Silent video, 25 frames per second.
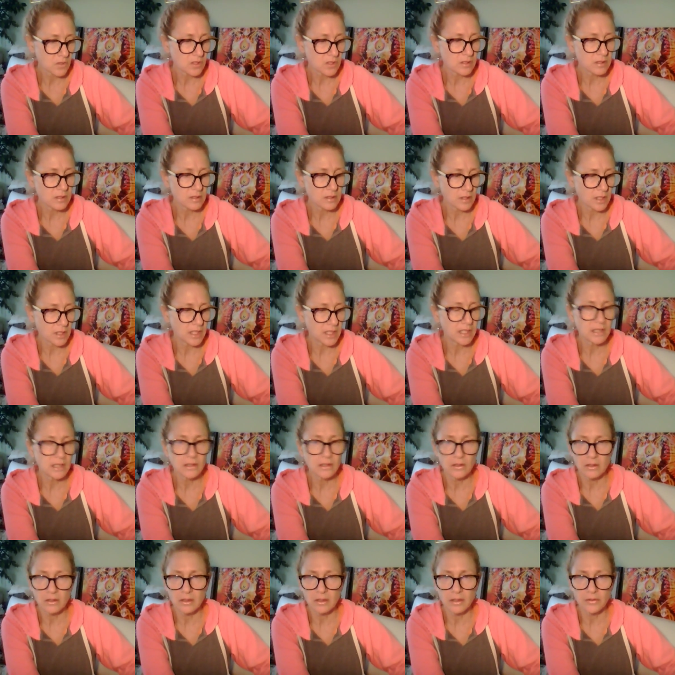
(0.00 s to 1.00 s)
To study
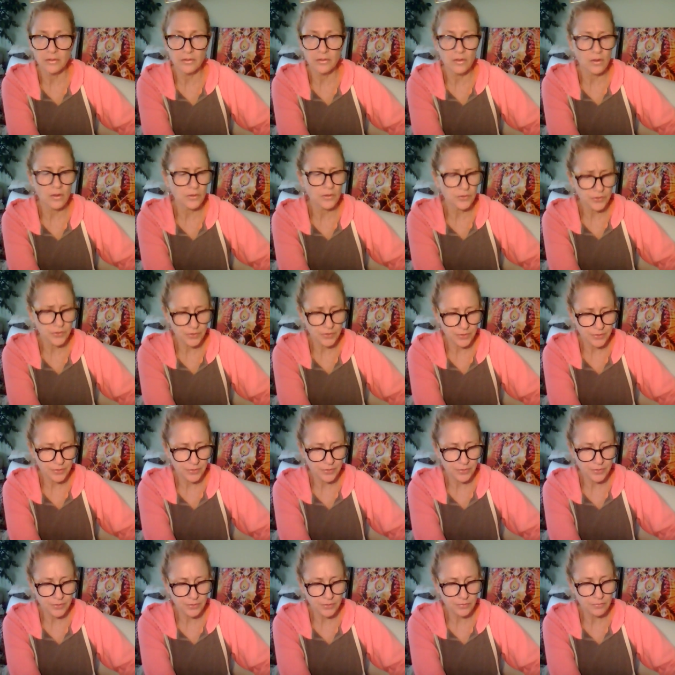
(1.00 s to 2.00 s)
and learn other
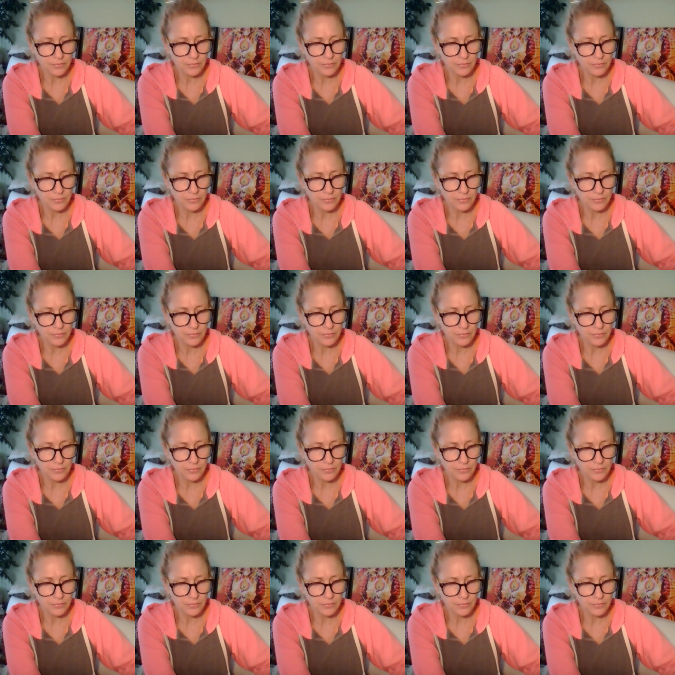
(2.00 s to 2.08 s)
cultures.